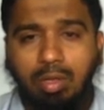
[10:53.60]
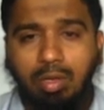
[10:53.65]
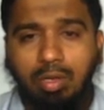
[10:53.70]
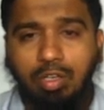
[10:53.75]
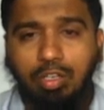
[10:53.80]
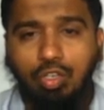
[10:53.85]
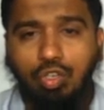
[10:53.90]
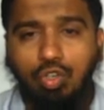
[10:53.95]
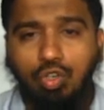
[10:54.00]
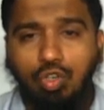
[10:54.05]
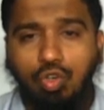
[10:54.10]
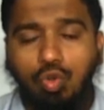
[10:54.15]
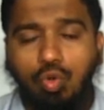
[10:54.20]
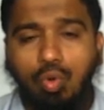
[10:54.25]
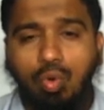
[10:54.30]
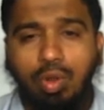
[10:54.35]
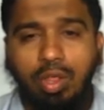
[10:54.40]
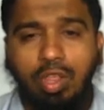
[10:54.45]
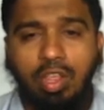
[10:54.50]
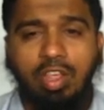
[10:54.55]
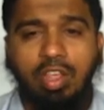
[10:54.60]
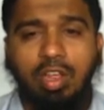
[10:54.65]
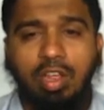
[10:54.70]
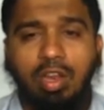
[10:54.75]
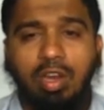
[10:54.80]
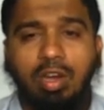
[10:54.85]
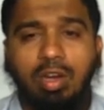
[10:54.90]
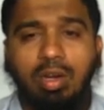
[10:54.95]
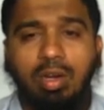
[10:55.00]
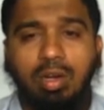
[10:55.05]
it should go
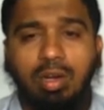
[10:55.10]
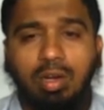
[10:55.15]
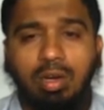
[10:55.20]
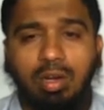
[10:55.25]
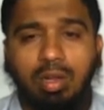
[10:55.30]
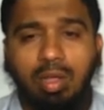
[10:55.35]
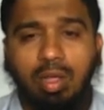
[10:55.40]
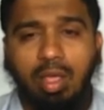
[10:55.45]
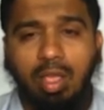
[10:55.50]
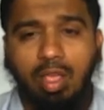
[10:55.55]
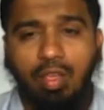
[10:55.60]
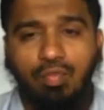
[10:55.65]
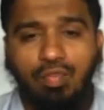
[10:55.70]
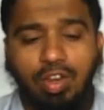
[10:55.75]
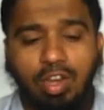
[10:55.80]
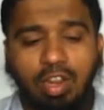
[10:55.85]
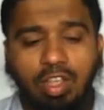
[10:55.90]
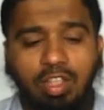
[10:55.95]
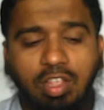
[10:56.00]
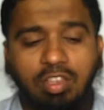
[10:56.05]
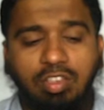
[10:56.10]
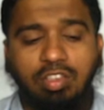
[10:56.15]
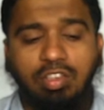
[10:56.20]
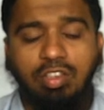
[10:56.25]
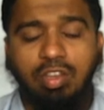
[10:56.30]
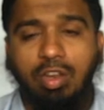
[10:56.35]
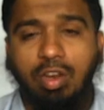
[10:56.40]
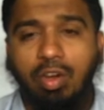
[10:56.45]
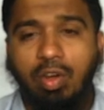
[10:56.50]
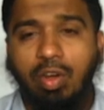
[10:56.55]
here. If it is
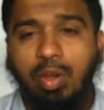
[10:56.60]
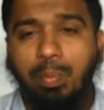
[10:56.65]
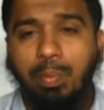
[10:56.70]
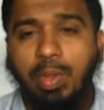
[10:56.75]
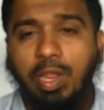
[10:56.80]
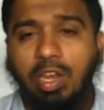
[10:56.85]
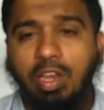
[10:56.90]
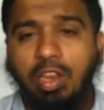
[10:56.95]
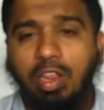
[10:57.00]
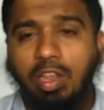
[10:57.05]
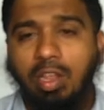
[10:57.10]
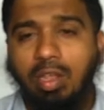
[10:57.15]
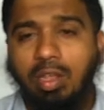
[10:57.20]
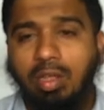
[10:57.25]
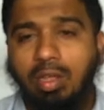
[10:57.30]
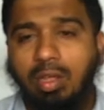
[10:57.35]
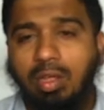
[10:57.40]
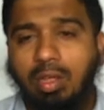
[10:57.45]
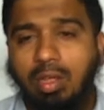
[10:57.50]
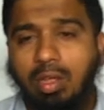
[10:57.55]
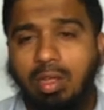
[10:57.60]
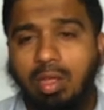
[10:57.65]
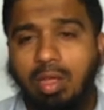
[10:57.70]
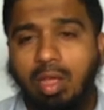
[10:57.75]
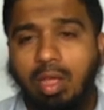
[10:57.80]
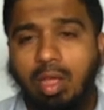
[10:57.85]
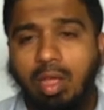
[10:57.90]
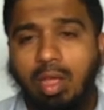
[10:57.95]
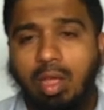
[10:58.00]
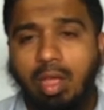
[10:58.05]
repeating,
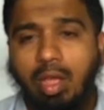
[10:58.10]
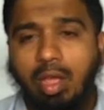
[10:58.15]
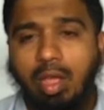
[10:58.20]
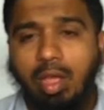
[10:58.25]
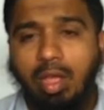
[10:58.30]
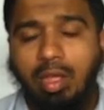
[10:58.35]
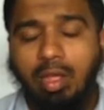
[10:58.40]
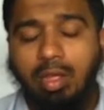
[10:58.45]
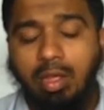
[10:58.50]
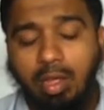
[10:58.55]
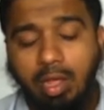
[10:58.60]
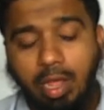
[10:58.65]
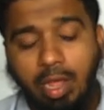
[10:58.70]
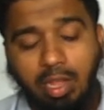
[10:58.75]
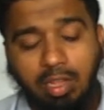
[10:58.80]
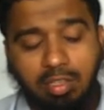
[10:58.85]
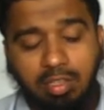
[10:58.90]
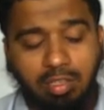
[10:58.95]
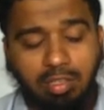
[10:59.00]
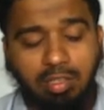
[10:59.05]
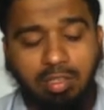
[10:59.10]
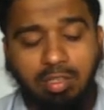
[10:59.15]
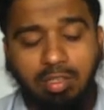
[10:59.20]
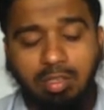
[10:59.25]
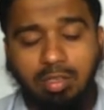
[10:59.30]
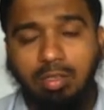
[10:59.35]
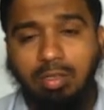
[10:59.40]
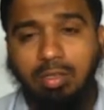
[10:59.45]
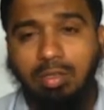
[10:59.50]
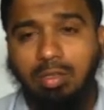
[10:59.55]

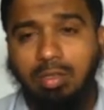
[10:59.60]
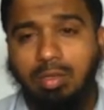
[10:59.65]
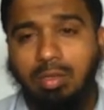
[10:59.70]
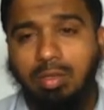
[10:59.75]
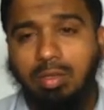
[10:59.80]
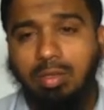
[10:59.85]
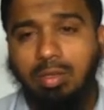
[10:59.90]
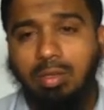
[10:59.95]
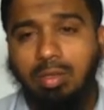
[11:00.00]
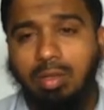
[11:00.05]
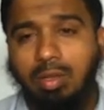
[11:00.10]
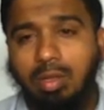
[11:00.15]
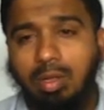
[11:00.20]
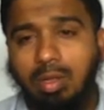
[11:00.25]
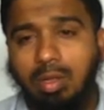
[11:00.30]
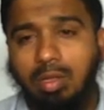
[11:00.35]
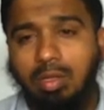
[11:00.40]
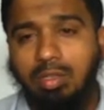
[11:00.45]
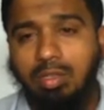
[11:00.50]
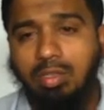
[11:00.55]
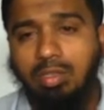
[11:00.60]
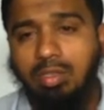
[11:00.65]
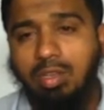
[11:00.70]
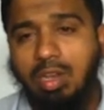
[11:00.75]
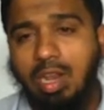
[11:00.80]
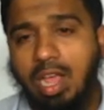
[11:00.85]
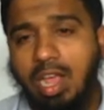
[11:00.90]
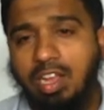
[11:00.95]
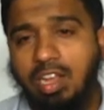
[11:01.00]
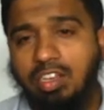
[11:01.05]
x
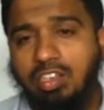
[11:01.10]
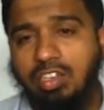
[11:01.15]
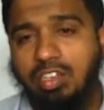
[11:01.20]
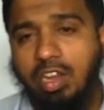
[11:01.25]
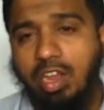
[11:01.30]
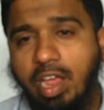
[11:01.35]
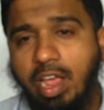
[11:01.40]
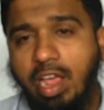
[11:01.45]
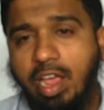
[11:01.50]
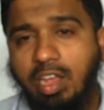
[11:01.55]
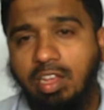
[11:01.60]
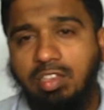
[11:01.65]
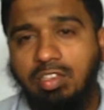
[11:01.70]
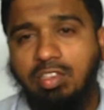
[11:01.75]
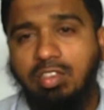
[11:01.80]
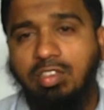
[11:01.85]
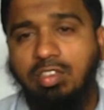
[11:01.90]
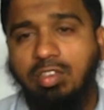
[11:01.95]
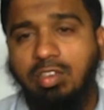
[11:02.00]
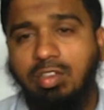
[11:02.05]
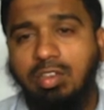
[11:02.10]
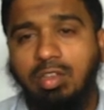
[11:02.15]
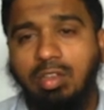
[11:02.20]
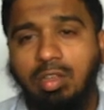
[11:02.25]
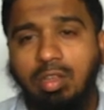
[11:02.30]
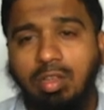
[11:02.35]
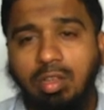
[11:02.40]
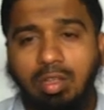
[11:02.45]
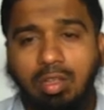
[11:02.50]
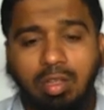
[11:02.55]
slash x,
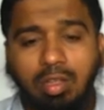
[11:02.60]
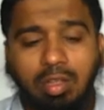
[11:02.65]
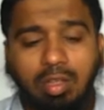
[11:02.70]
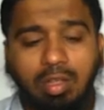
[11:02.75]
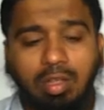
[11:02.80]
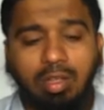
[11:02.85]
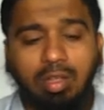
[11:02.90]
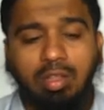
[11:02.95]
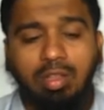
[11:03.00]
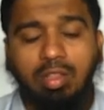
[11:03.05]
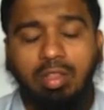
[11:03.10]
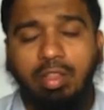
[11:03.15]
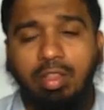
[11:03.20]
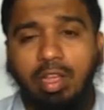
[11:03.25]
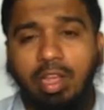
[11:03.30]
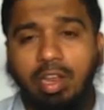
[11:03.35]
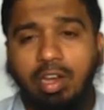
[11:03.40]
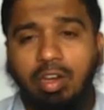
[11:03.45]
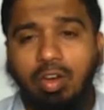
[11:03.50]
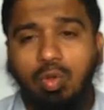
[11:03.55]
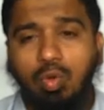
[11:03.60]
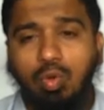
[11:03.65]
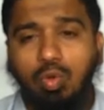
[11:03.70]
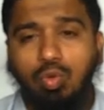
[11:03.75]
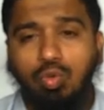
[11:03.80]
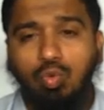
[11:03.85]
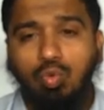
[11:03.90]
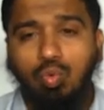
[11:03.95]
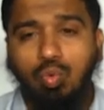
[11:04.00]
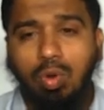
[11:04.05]
then go
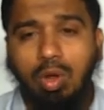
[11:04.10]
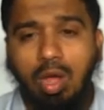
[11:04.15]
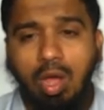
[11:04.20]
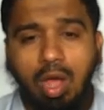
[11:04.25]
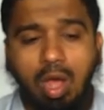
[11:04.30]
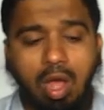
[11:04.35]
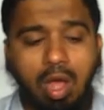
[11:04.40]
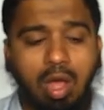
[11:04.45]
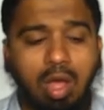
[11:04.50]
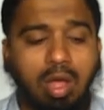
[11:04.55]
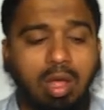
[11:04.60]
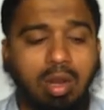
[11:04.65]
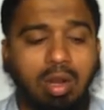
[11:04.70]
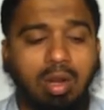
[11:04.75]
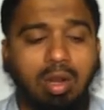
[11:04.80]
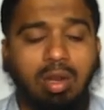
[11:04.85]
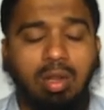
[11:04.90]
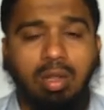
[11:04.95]
to r,